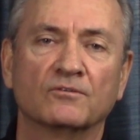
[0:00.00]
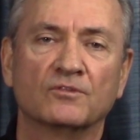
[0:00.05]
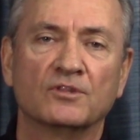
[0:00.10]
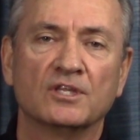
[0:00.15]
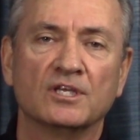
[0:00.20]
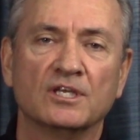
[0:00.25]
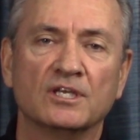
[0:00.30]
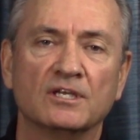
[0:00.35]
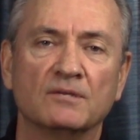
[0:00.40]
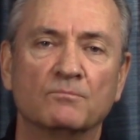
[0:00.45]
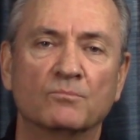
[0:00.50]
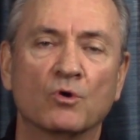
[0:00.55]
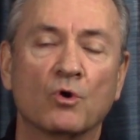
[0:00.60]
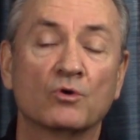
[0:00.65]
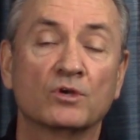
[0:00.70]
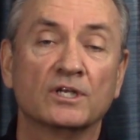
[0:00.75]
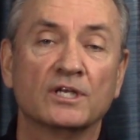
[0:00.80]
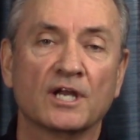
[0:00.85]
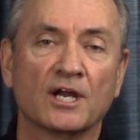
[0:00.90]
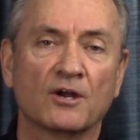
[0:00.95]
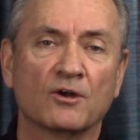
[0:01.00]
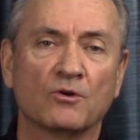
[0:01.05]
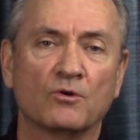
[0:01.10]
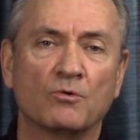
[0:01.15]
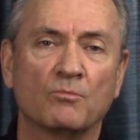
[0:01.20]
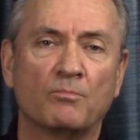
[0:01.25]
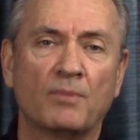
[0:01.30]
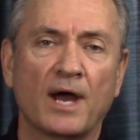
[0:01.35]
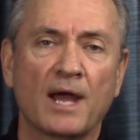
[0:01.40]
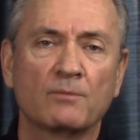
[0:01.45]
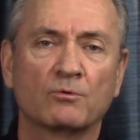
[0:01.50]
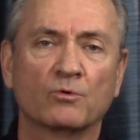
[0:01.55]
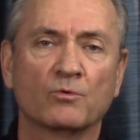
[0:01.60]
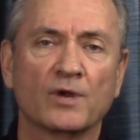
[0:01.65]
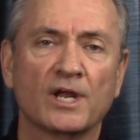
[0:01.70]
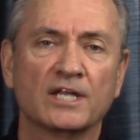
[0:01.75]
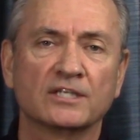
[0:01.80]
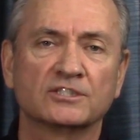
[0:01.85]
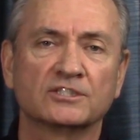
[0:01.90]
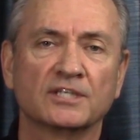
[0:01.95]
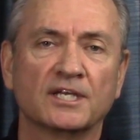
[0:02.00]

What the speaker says: the Broken Arrow Bible Ranch,